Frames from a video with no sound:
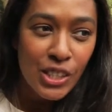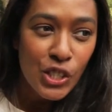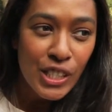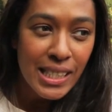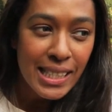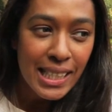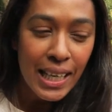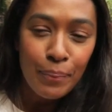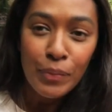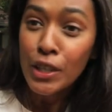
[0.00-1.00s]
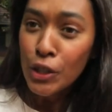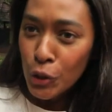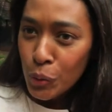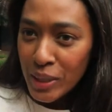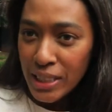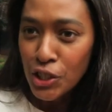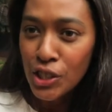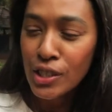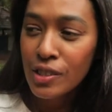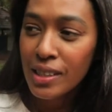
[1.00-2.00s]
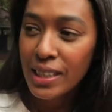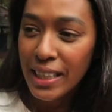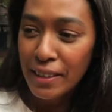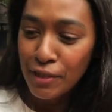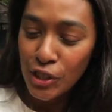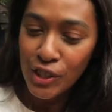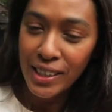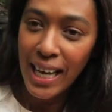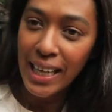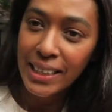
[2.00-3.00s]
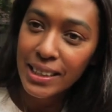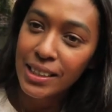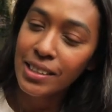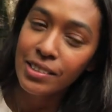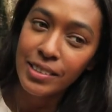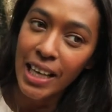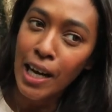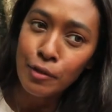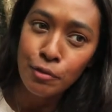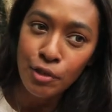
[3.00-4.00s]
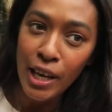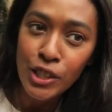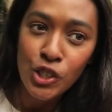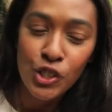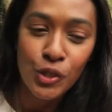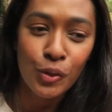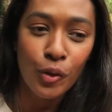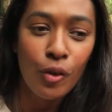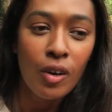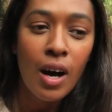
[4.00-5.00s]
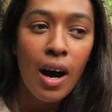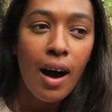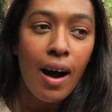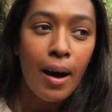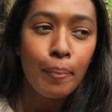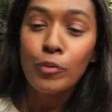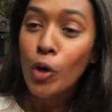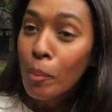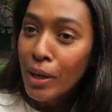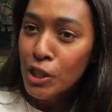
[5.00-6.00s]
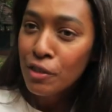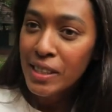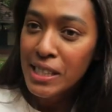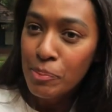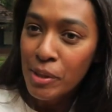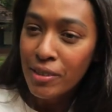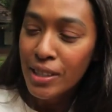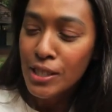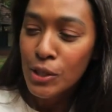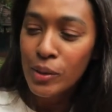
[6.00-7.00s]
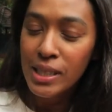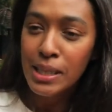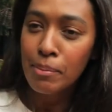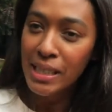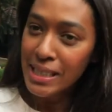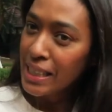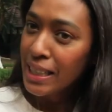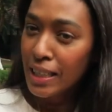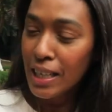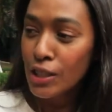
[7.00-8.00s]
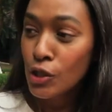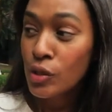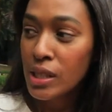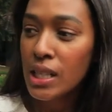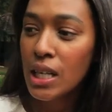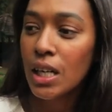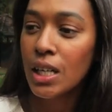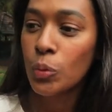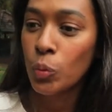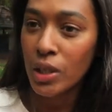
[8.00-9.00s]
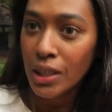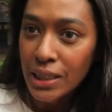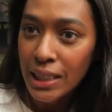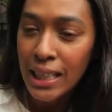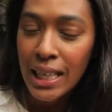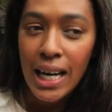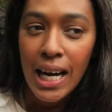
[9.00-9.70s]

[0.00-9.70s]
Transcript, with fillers: she's a new addition to the Kingfisher calendar, young, fresh, you know, um, not much of experience. So it's amazing to see her work.